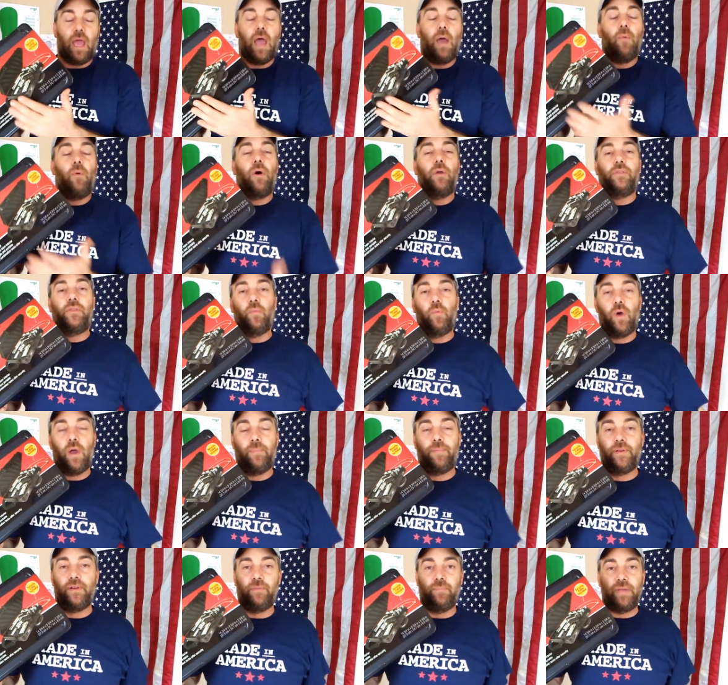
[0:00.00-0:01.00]
I want the
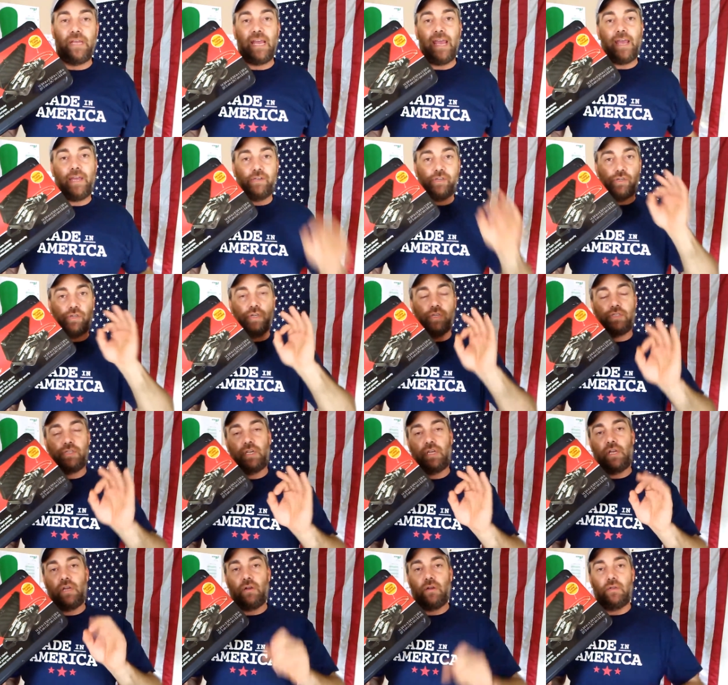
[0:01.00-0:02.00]
weapon to be extra
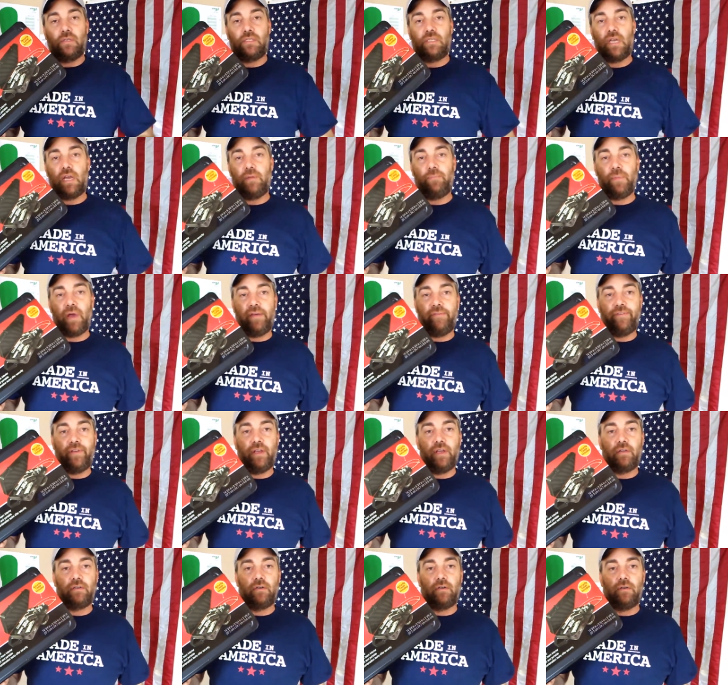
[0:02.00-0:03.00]
secure inside my
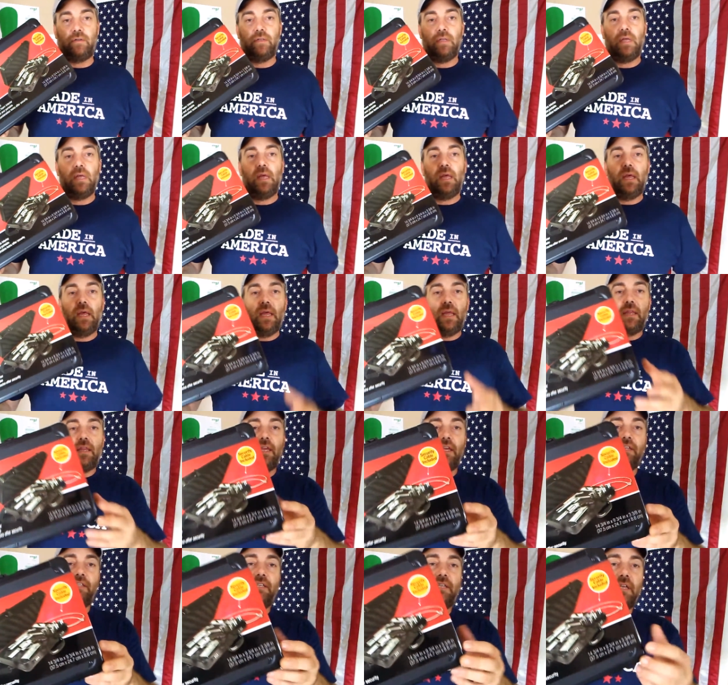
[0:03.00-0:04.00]
vehicle.
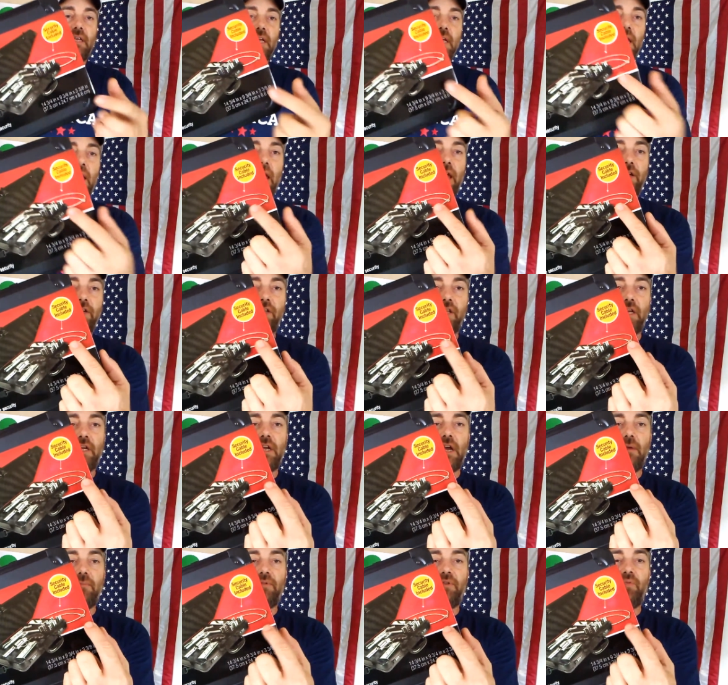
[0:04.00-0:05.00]
This actually
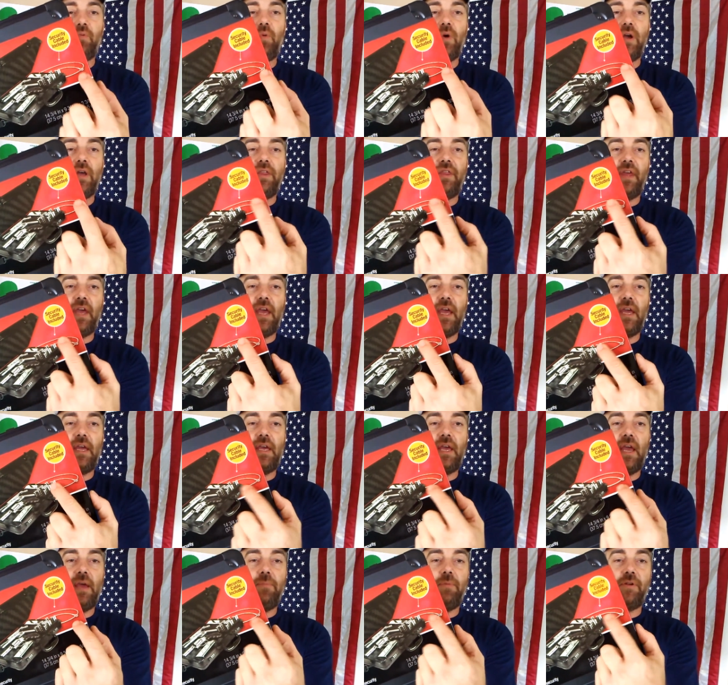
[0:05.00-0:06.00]
comes with a
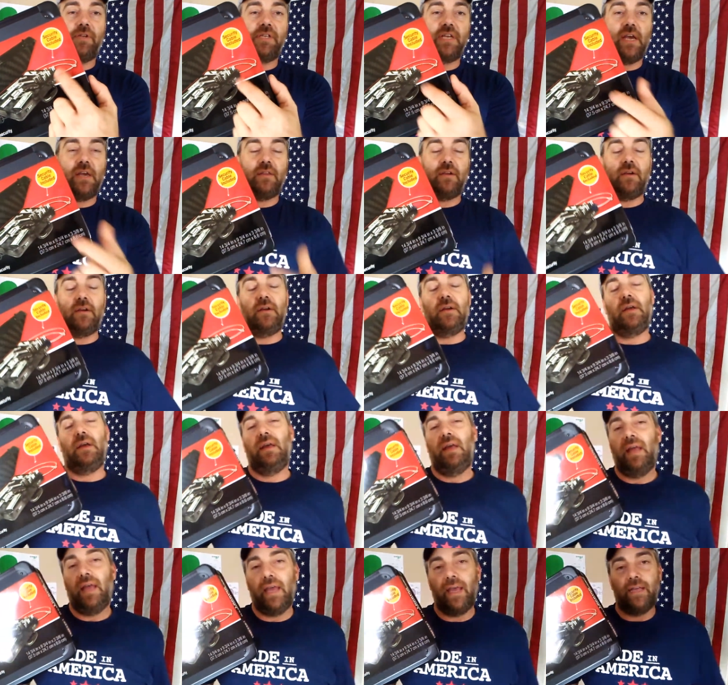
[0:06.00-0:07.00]
cable tether.
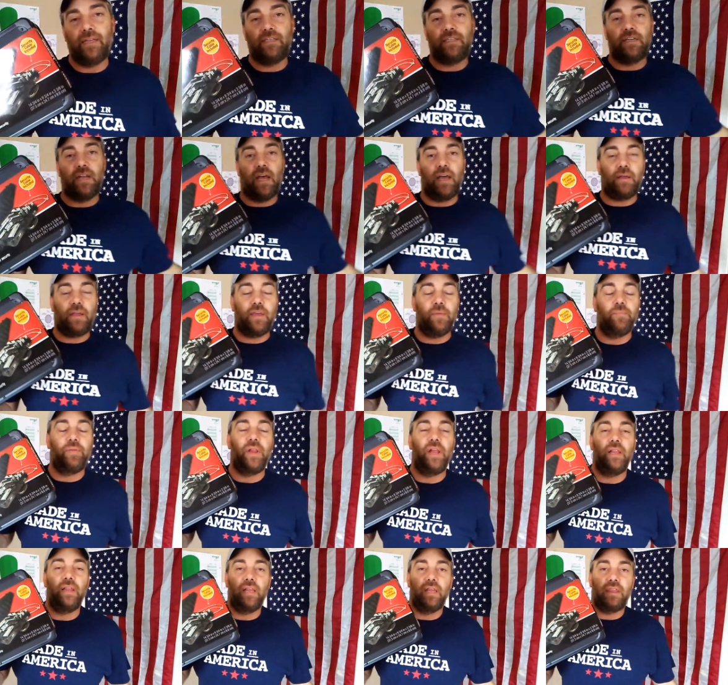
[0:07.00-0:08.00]
It's not
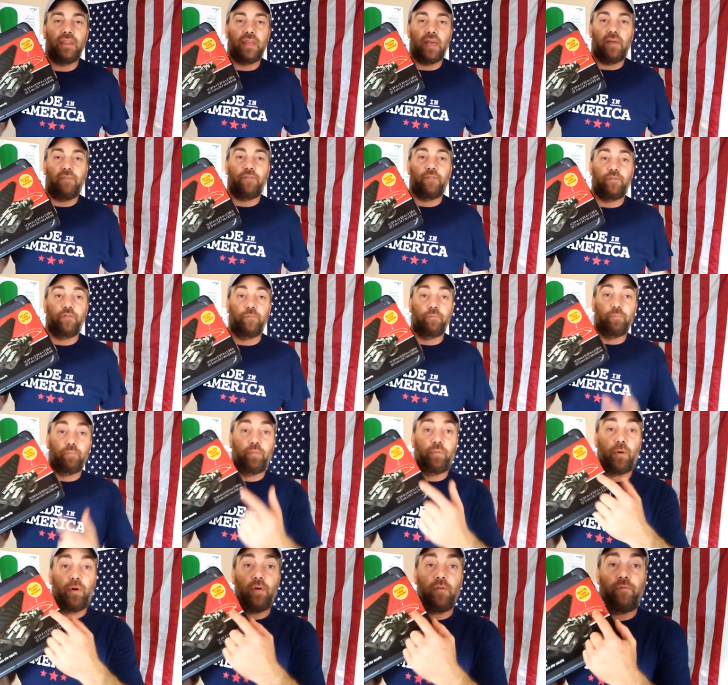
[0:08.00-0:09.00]
completely theft
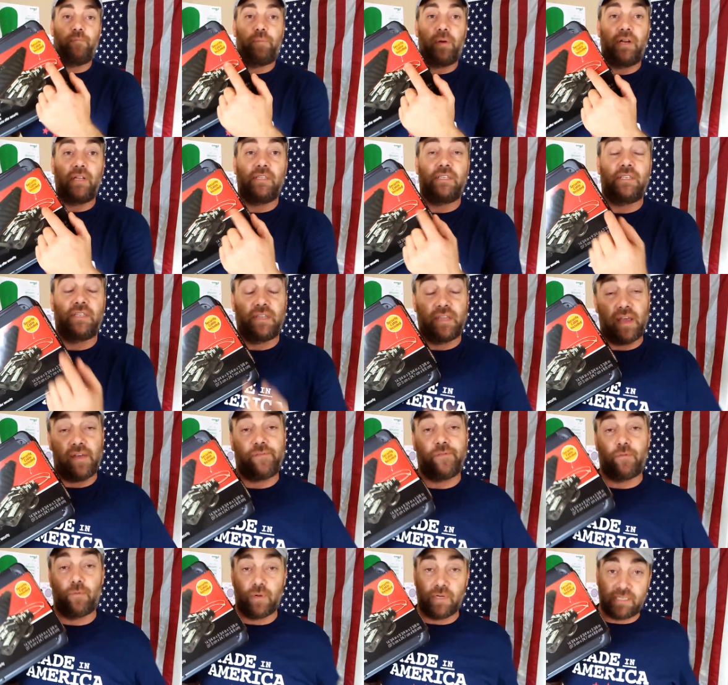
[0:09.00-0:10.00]
proof, but it's
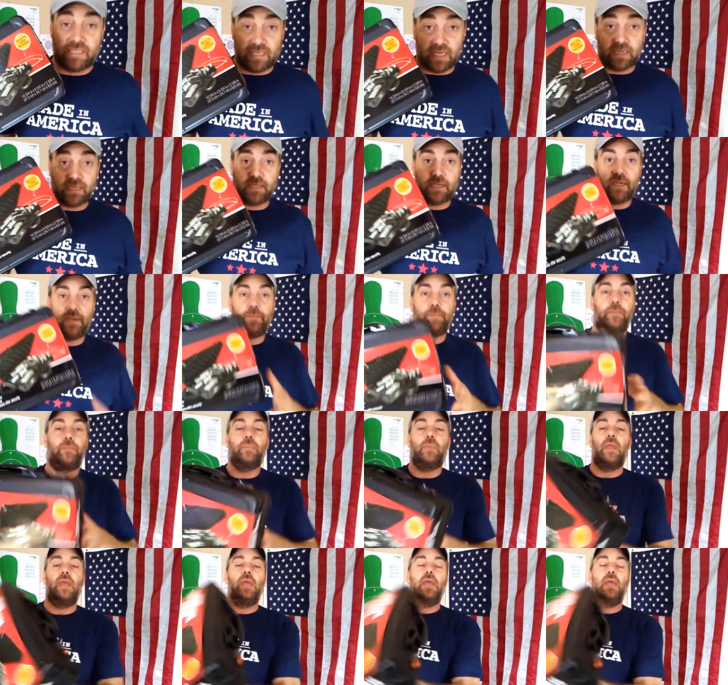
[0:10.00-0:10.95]
theft resistant.